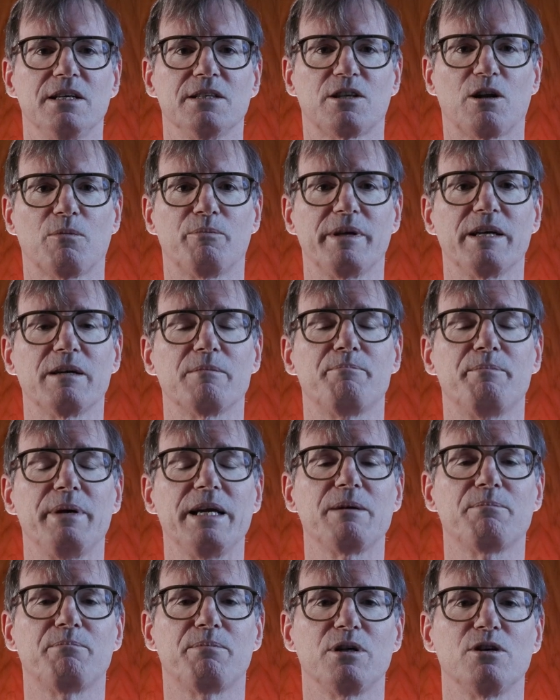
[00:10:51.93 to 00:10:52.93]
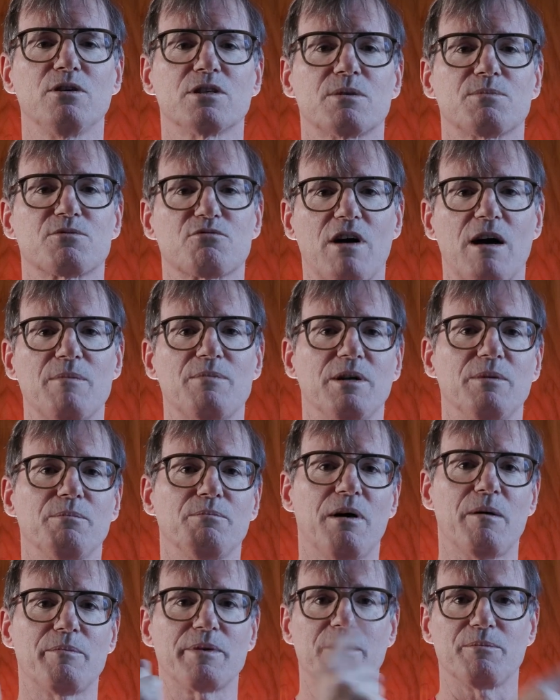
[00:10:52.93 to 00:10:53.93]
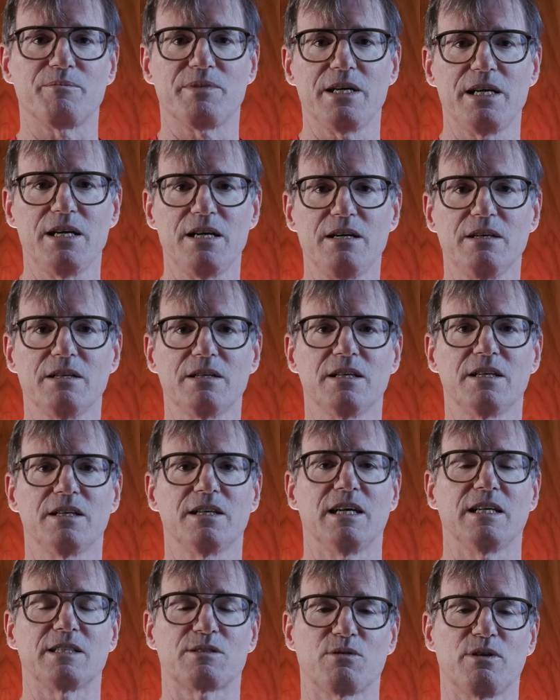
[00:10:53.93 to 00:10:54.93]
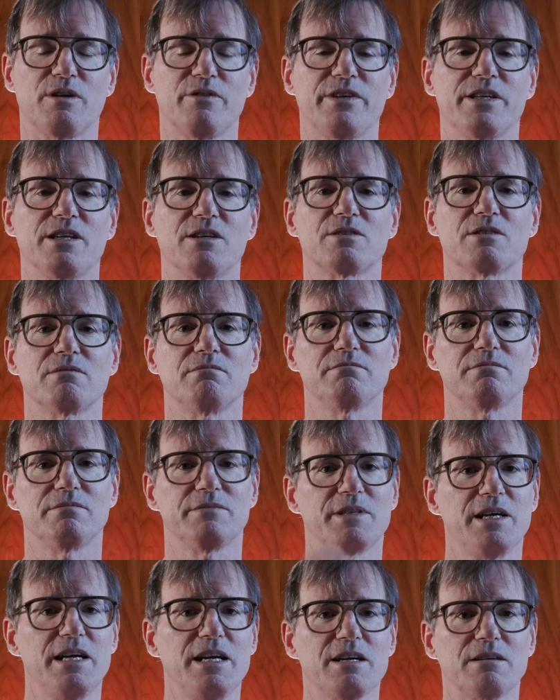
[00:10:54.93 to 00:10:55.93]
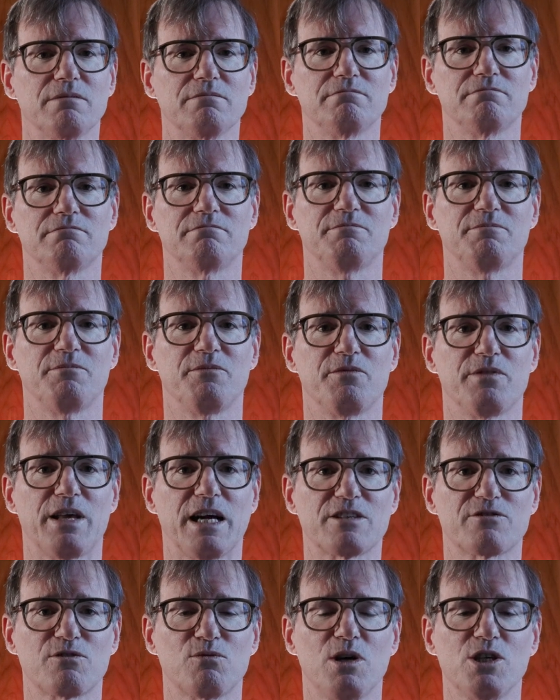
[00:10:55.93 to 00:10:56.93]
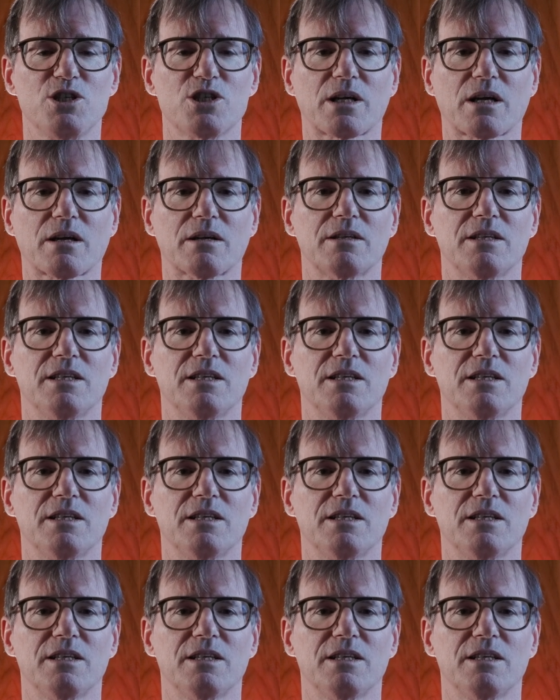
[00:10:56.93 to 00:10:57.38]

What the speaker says: There'll be a big blue subscribe button popping up there, and some related videos there. Thanks for watching.